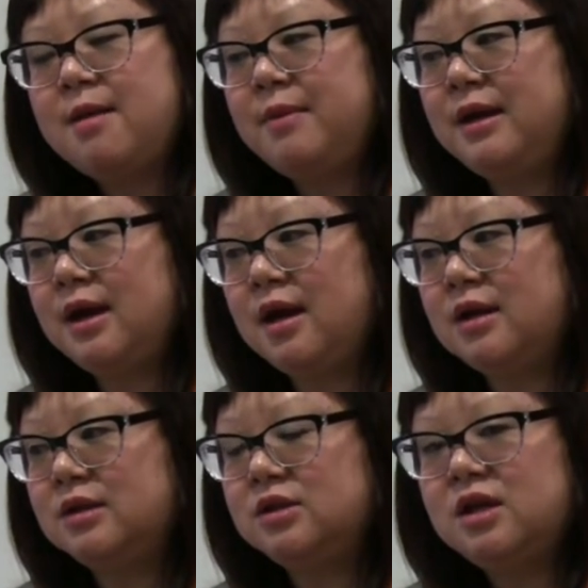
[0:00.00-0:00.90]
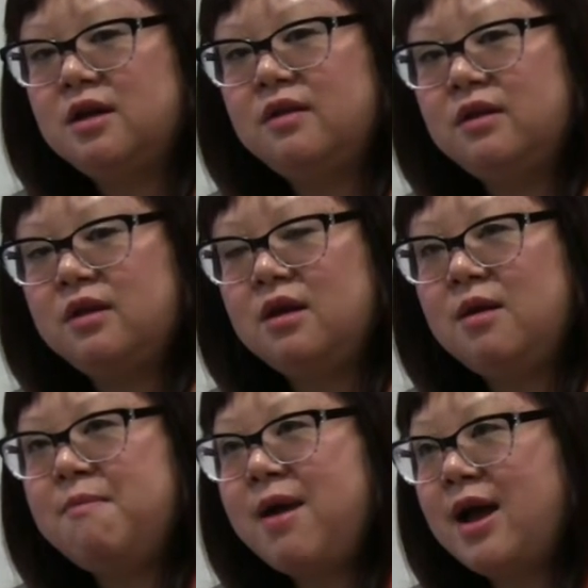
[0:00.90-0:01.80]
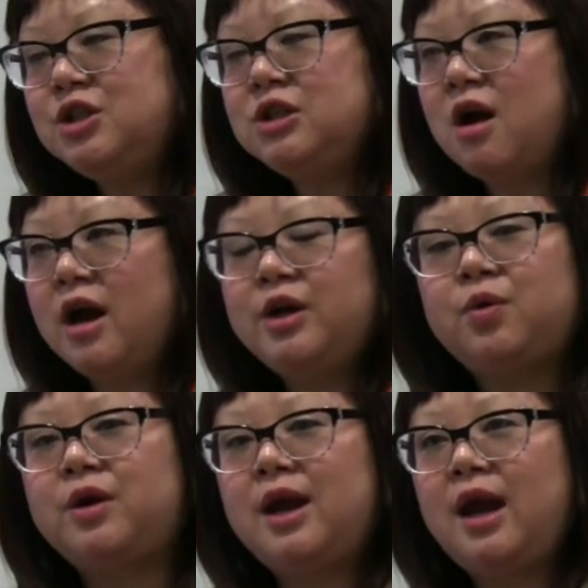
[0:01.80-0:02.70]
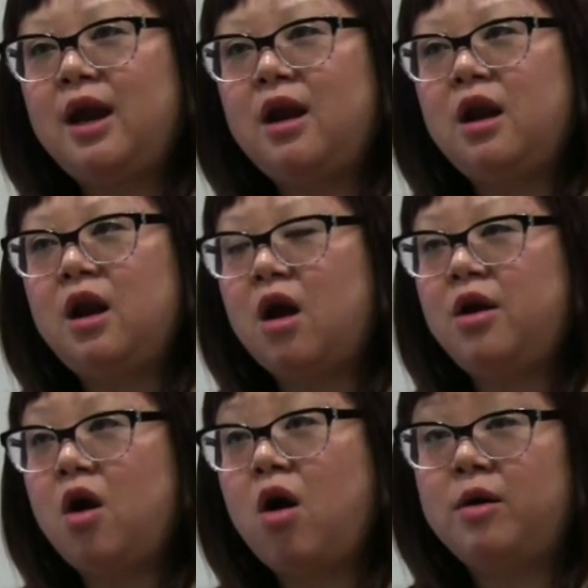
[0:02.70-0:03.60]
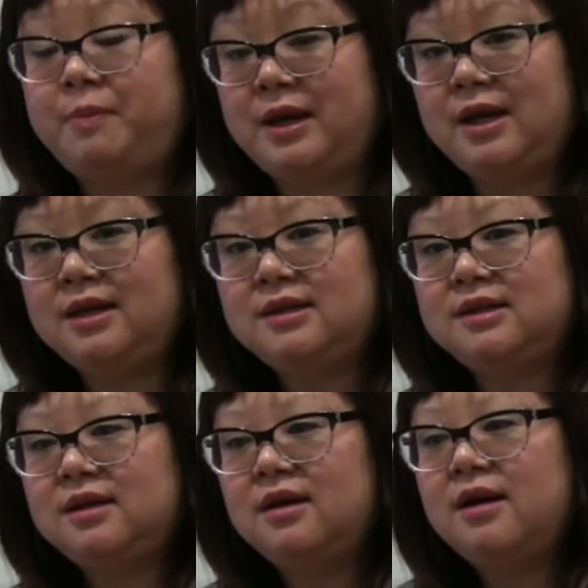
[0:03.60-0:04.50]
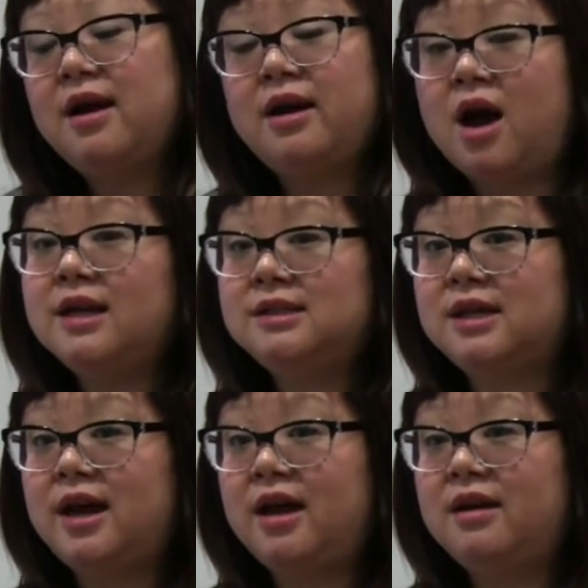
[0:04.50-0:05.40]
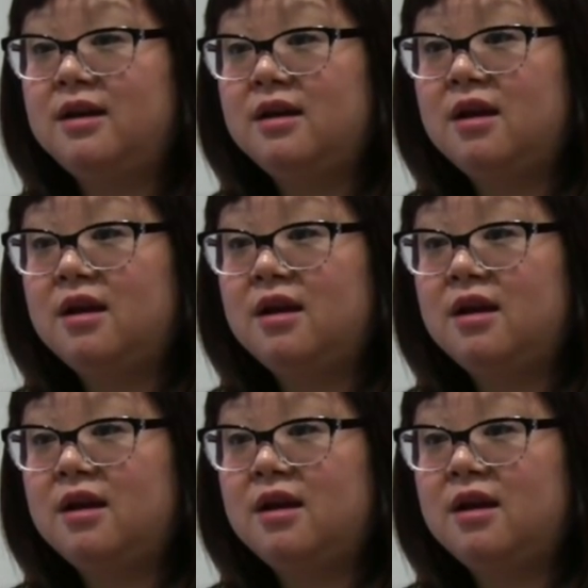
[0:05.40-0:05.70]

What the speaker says: Because imagine I created an art piece and I set